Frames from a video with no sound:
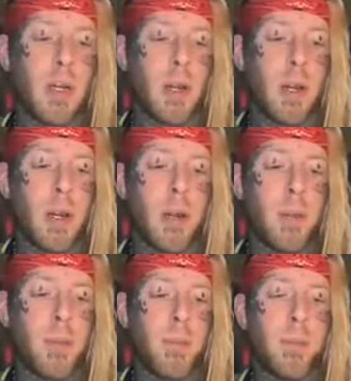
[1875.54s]

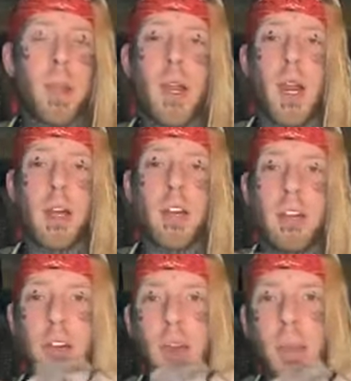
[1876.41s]
um, I
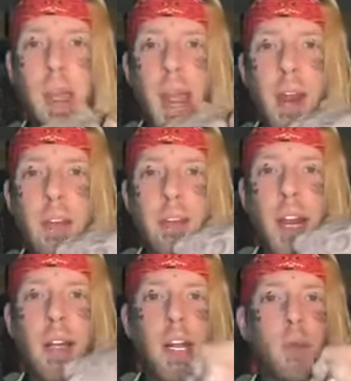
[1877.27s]
just looked at my hair
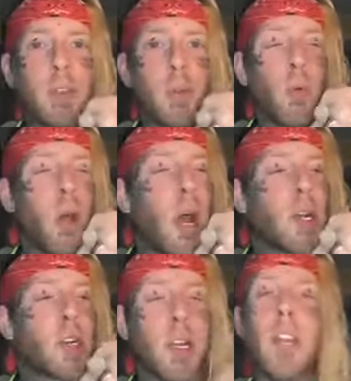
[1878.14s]
tie like it was a
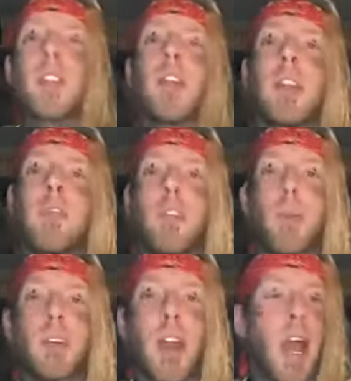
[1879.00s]
watch. Like I was going to give you
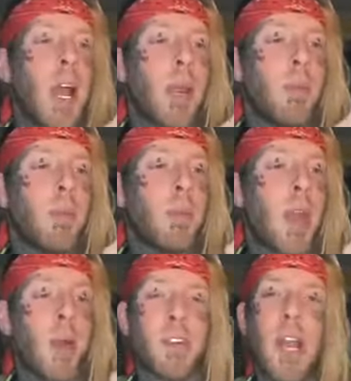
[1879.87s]
a time
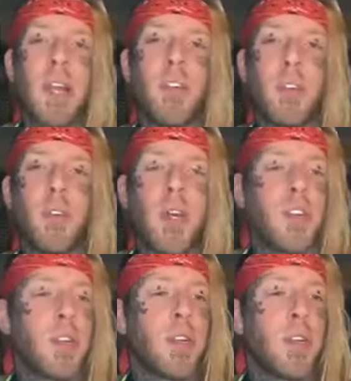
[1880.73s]
that I was answering
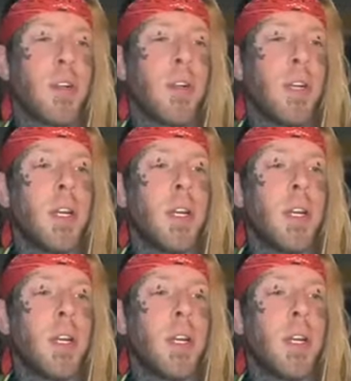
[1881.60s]
questions till.